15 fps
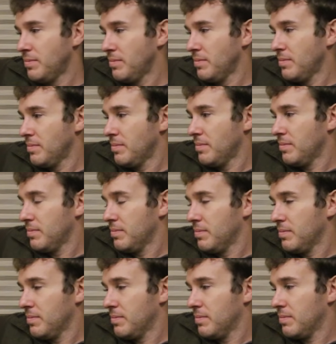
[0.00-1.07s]

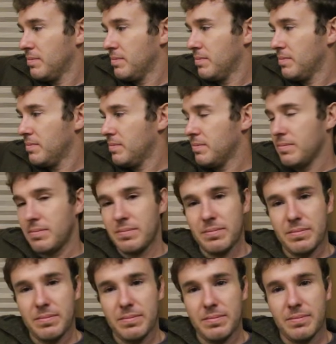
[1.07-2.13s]

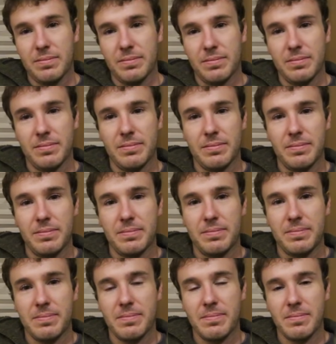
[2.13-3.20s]

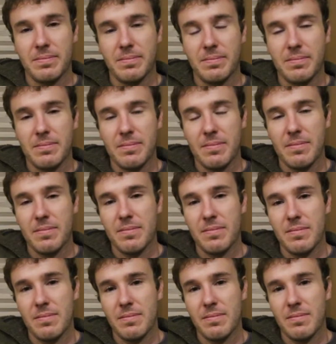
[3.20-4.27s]

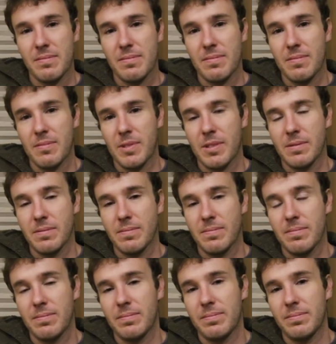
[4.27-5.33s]

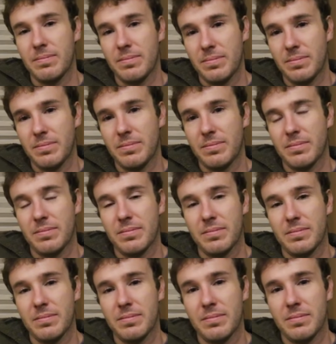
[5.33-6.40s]

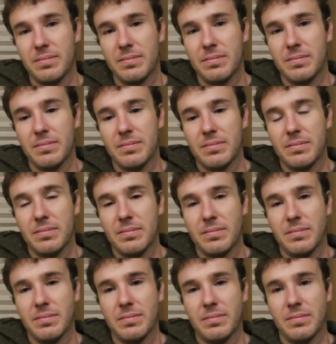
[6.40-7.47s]

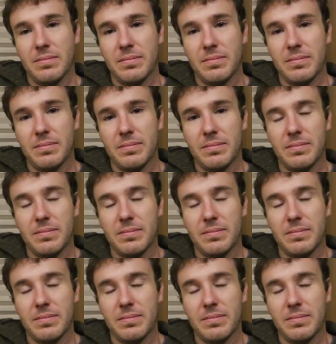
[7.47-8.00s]
The person shown says nothing.